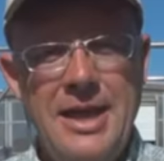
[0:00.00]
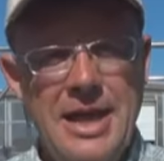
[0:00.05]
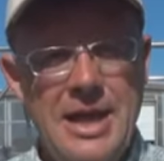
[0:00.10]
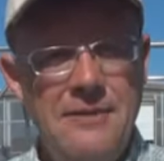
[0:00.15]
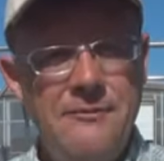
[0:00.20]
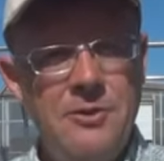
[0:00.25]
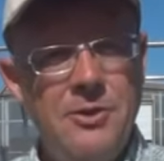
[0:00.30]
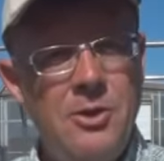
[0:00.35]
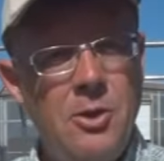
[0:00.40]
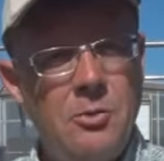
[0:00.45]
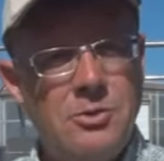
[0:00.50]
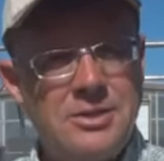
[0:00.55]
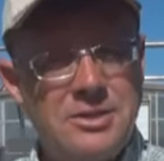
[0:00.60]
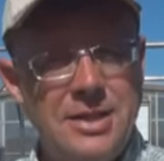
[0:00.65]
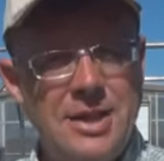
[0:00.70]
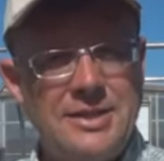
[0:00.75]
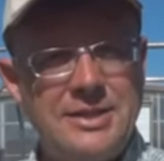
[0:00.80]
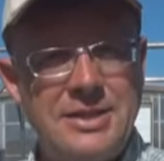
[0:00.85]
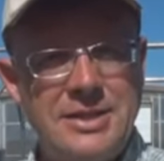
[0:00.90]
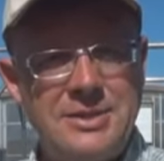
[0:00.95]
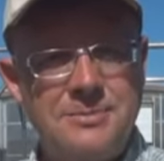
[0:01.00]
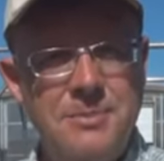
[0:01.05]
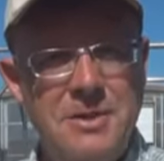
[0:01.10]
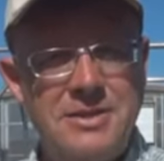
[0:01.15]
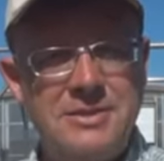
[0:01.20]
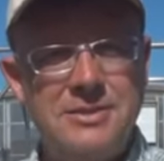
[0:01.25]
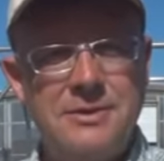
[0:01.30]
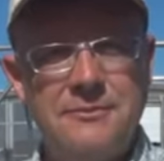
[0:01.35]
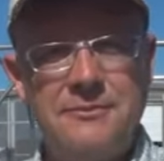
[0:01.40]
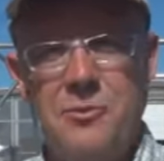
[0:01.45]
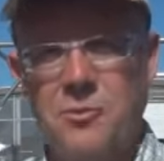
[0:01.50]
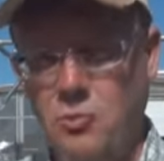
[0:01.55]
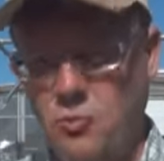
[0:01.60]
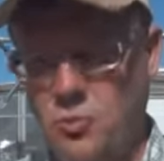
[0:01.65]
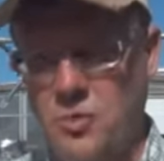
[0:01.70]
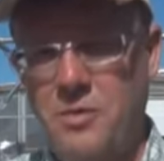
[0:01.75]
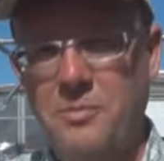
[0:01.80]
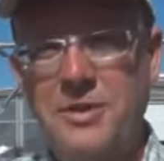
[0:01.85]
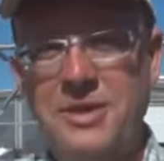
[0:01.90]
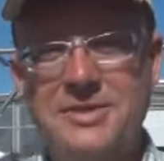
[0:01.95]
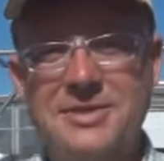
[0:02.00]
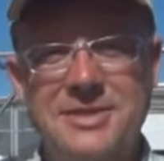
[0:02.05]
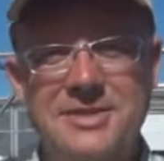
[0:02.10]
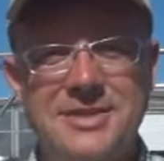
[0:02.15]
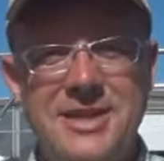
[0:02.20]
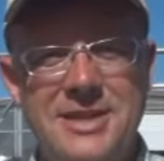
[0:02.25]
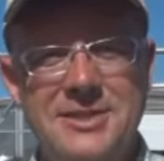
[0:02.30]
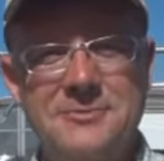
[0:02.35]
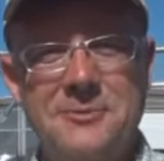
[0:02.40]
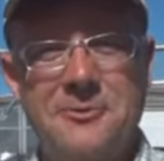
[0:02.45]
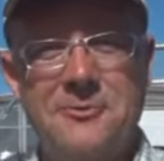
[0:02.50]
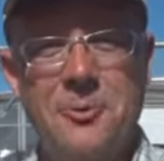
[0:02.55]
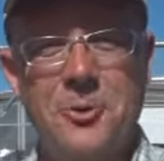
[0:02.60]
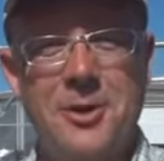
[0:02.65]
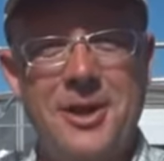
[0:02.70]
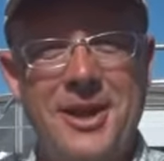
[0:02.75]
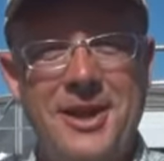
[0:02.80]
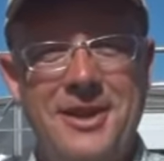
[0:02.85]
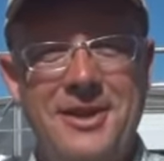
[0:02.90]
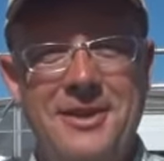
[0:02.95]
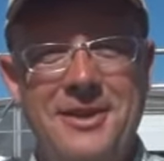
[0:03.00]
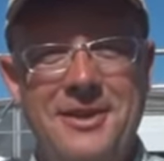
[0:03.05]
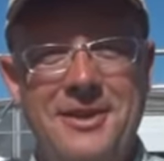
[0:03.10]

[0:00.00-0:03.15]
even though it's less expensive, will be successful for you.